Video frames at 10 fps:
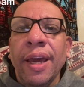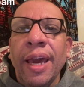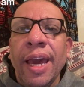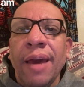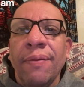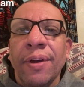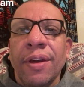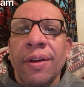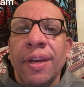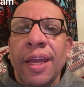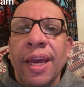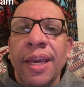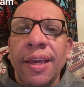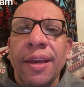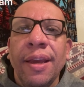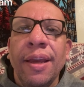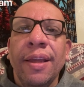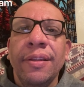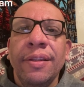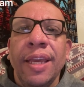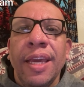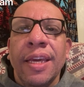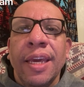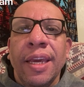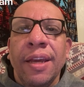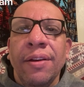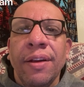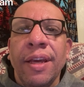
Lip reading: Have a good night. Take care,